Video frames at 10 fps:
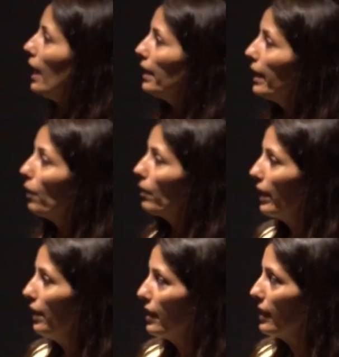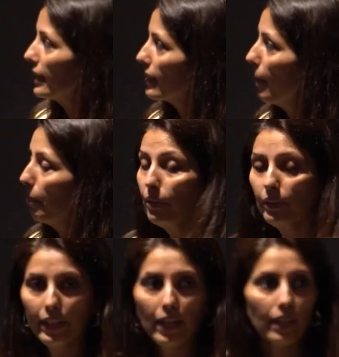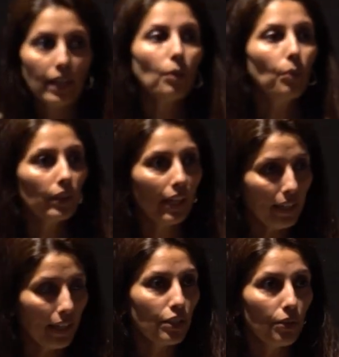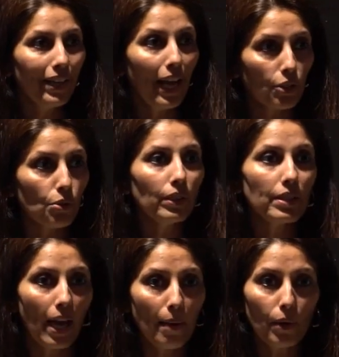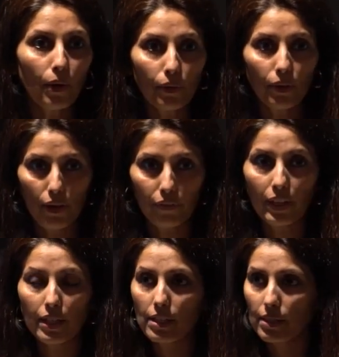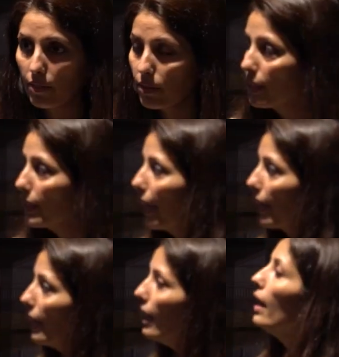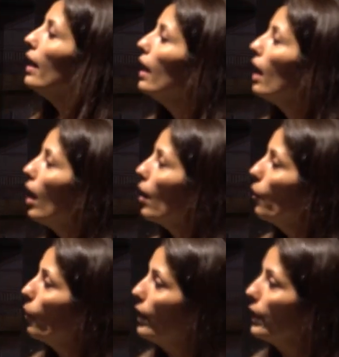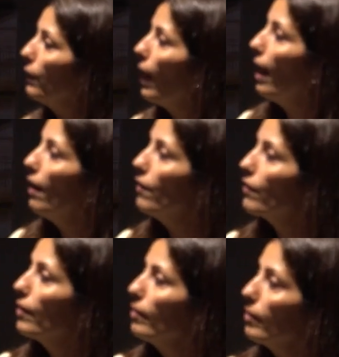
Now, here's an example, and I think we'll get into an actual demo of this today, where you have